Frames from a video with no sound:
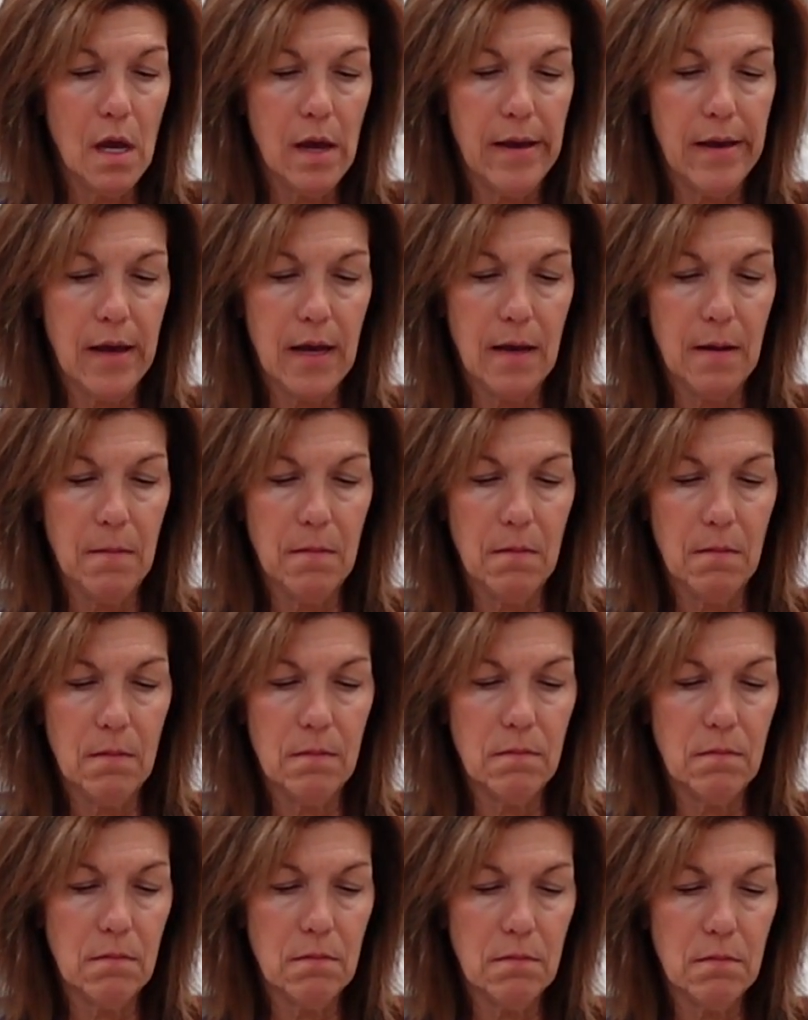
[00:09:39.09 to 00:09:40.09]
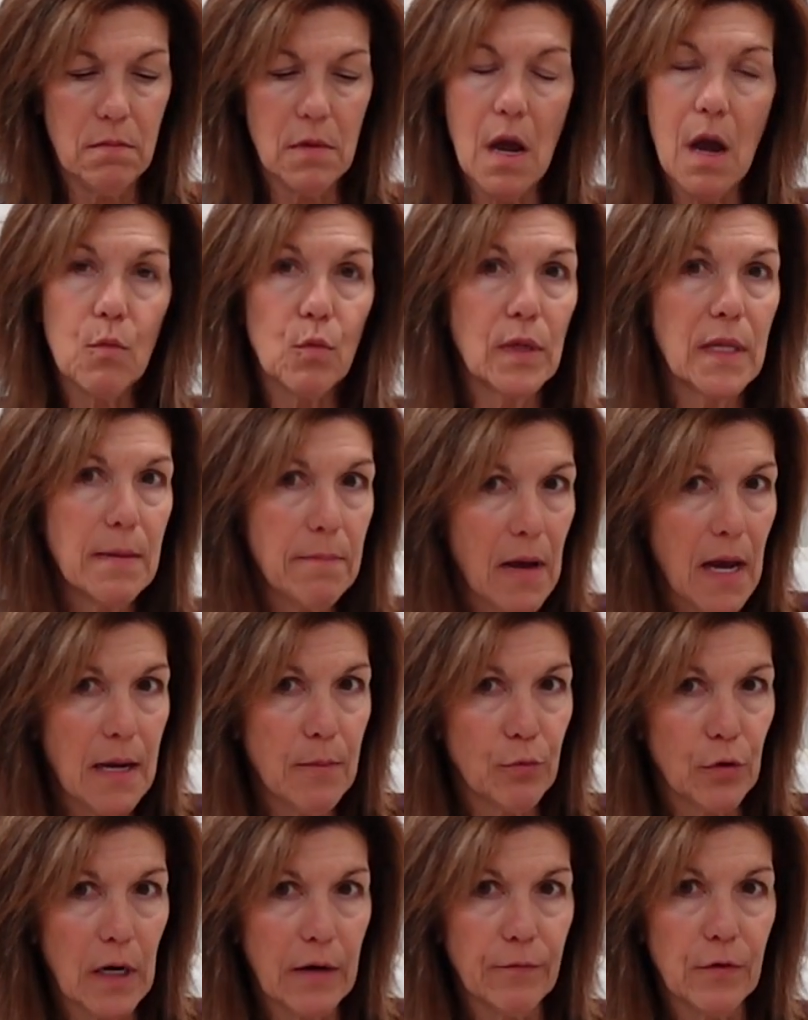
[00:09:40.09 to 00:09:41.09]
Not really my
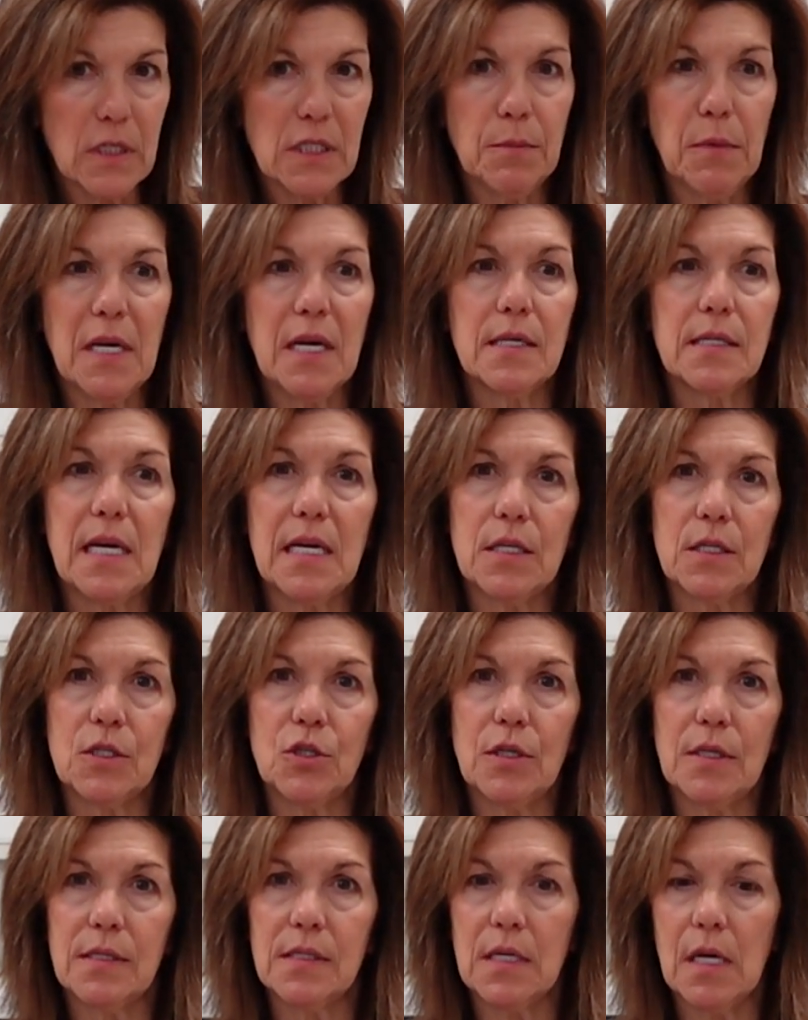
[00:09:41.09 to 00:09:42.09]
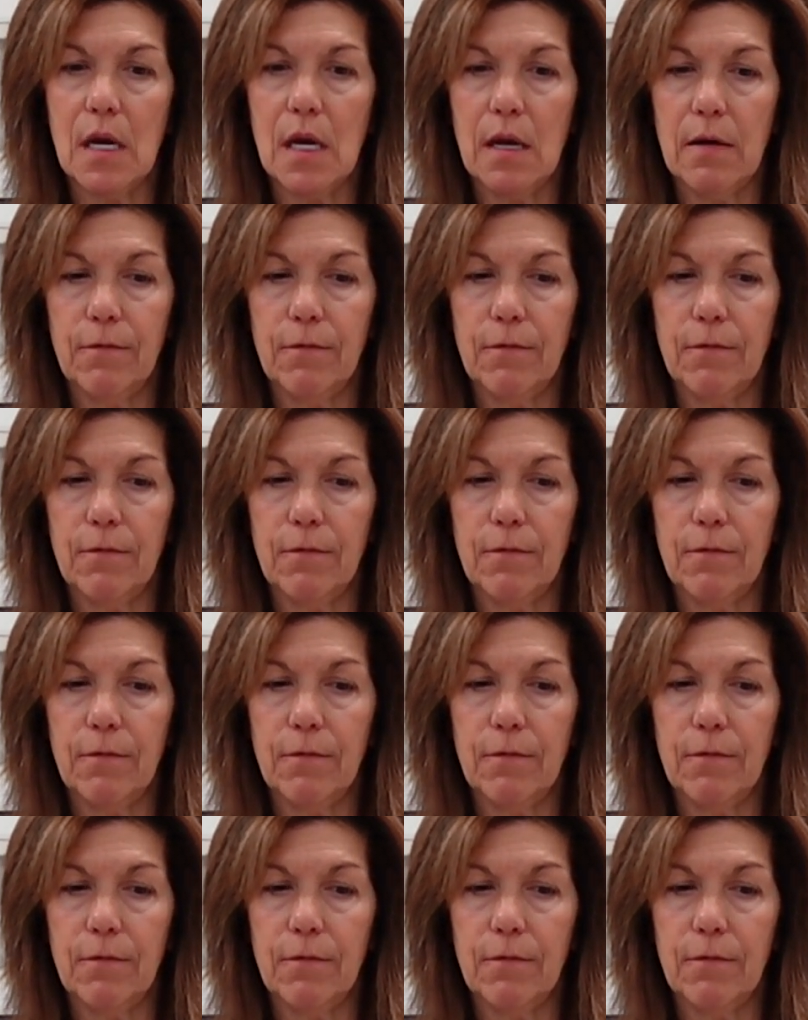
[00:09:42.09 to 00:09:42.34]
preference, because that's just,